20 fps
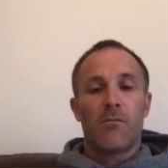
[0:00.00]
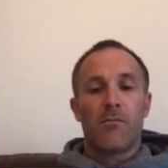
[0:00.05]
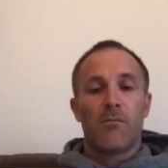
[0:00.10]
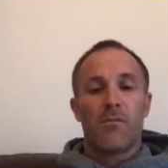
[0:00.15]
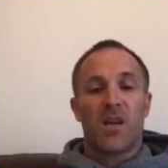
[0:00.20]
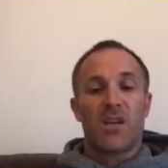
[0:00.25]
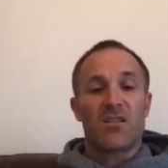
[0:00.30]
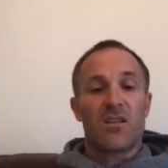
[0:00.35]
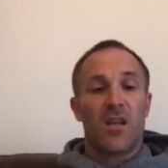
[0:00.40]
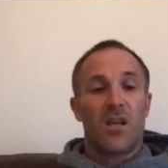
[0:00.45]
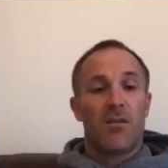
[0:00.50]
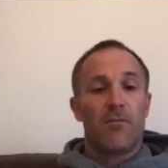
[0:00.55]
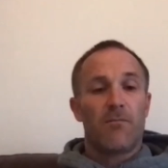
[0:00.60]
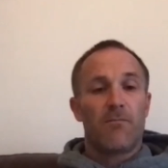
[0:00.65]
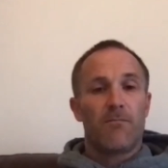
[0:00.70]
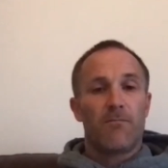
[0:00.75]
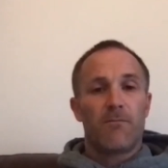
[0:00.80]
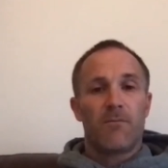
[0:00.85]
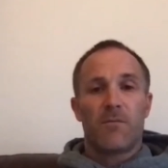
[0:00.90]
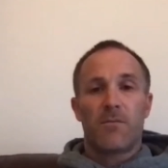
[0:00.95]
that's it.
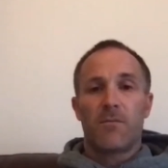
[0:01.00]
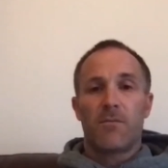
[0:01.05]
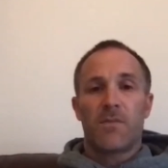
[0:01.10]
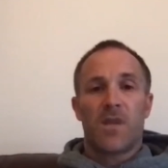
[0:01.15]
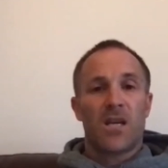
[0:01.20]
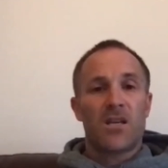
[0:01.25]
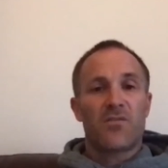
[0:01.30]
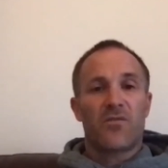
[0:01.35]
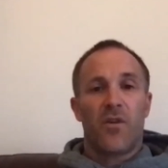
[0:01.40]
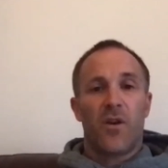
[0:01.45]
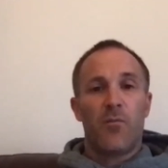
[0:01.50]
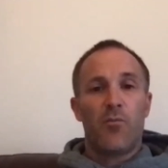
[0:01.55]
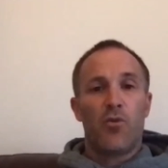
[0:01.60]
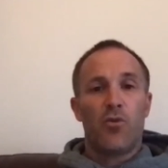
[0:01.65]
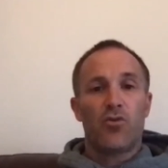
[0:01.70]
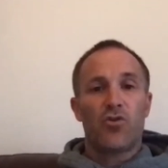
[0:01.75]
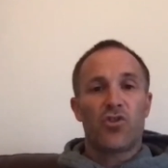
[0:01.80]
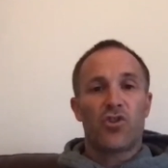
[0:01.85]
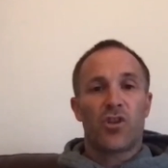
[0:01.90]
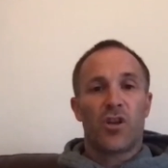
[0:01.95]
Thanks very
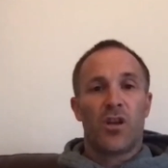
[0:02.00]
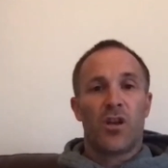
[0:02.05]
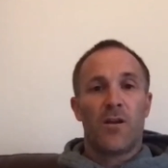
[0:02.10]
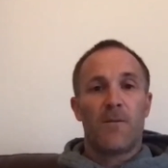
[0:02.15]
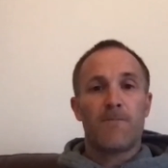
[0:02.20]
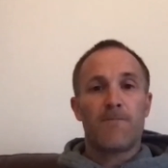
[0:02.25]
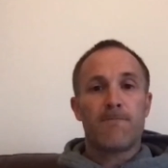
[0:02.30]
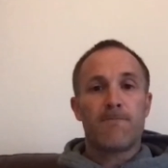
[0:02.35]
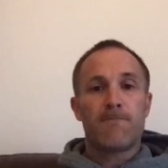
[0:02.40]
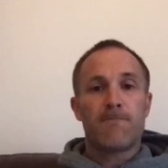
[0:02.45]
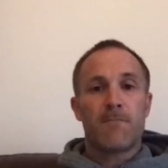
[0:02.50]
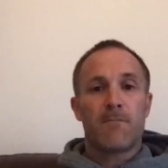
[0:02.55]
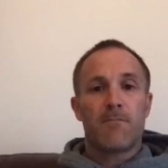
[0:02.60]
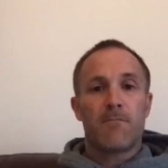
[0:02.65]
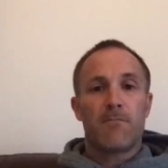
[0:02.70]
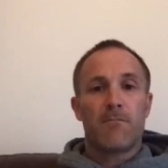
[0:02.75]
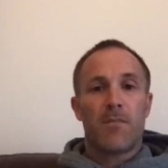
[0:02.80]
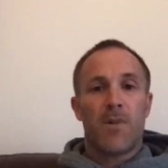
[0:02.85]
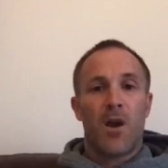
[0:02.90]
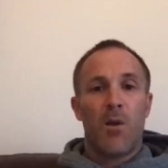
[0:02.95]
much.
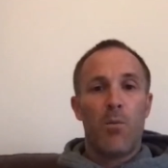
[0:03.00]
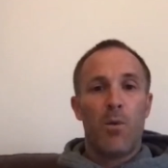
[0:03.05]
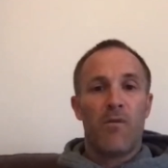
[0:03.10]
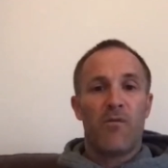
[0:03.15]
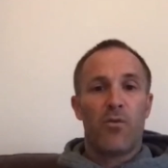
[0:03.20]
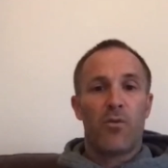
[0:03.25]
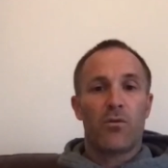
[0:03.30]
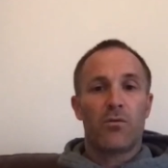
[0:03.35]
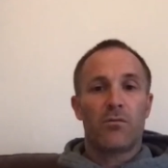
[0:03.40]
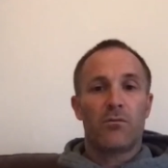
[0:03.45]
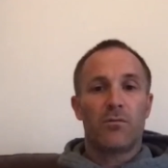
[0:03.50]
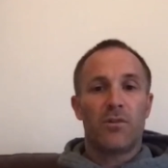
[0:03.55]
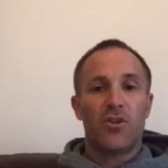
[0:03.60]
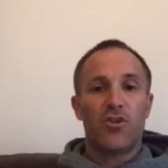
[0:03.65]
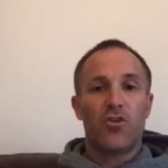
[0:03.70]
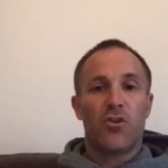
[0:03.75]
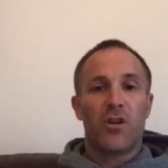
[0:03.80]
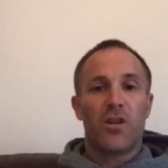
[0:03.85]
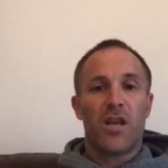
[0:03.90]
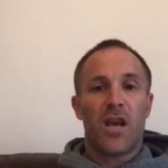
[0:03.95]
Hope everyone
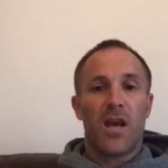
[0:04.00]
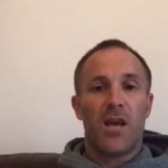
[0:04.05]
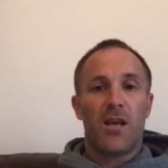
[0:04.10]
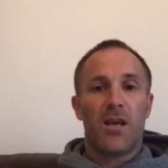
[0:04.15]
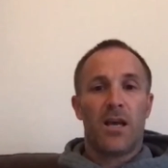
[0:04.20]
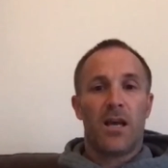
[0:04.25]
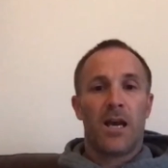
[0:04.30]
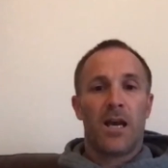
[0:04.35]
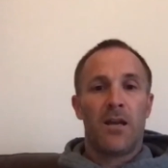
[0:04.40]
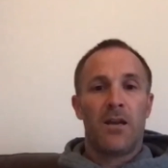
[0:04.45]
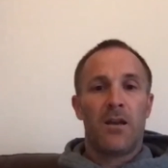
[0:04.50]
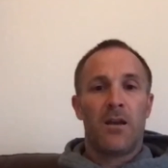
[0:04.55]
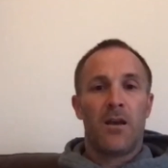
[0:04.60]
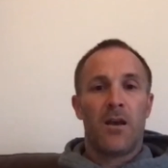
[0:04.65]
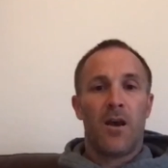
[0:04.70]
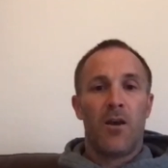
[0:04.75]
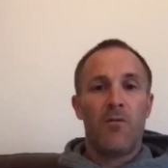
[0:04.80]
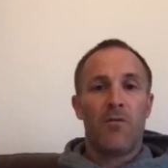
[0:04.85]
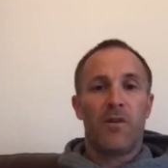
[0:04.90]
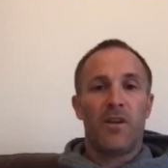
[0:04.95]
enjoyed that, and
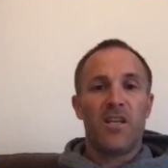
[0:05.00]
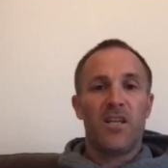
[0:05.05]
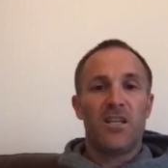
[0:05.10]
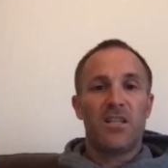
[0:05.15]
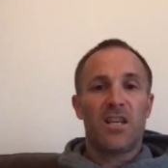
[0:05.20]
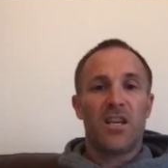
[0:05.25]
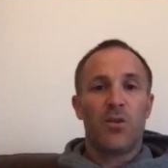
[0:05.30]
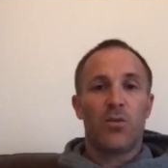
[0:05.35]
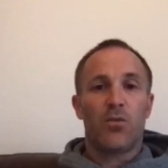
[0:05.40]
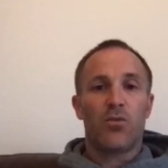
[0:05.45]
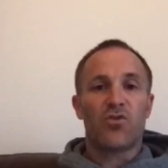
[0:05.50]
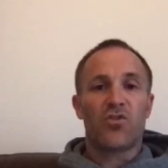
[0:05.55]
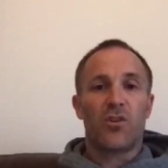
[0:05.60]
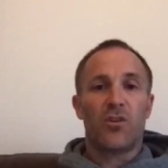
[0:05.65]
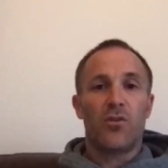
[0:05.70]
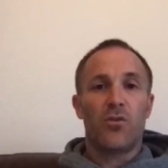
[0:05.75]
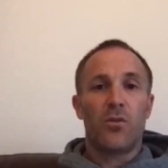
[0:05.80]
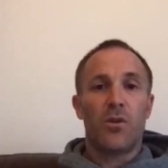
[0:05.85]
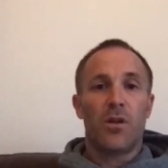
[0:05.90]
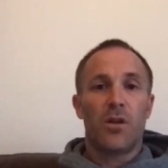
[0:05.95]
hopefully see you all
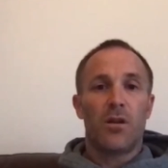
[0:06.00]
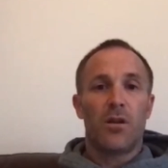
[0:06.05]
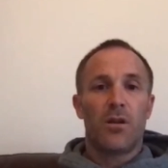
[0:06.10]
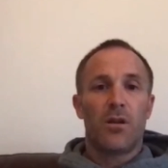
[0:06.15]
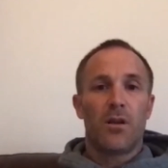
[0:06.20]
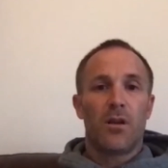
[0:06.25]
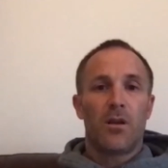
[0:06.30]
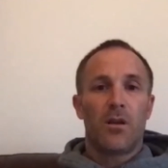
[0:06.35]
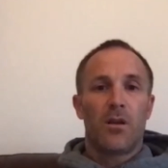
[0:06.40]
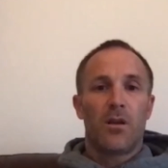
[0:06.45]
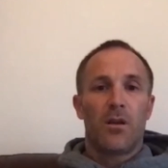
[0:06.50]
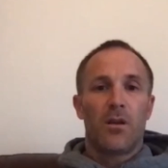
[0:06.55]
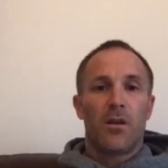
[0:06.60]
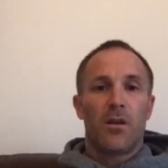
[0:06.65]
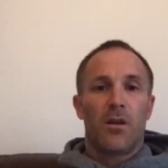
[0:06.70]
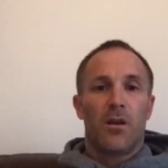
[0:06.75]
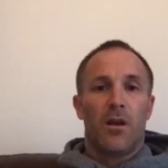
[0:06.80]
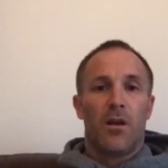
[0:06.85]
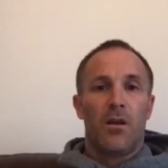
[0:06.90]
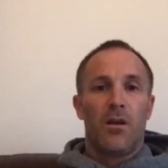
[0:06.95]
soon.
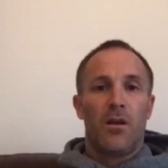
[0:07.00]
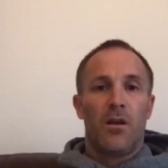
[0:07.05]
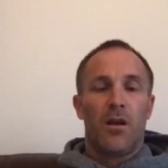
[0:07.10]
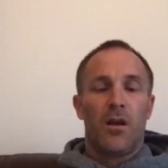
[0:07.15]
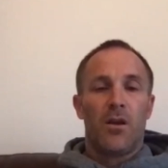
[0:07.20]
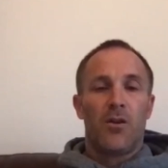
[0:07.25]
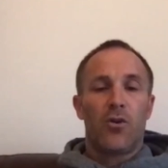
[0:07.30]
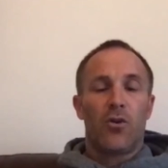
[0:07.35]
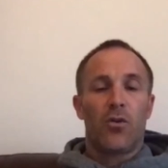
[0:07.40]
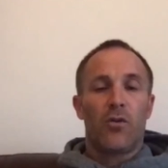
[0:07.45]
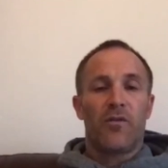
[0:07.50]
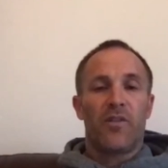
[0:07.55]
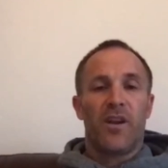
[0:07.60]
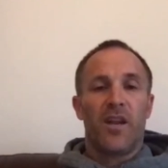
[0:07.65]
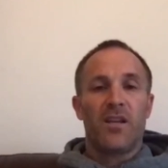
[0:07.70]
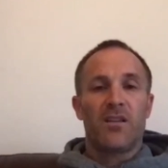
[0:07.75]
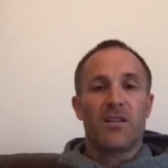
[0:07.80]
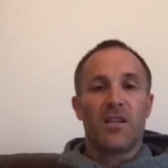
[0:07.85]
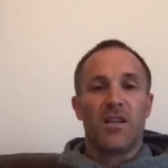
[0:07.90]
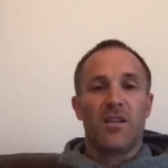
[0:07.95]
And good luck for
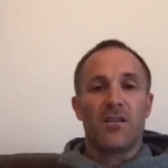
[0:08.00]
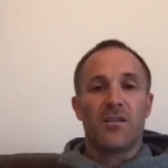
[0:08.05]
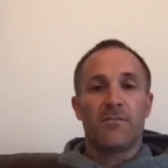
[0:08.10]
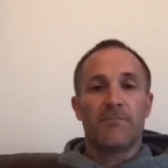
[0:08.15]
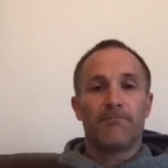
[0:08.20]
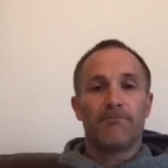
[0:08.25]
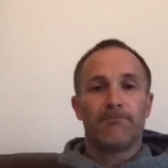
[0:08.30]
next season.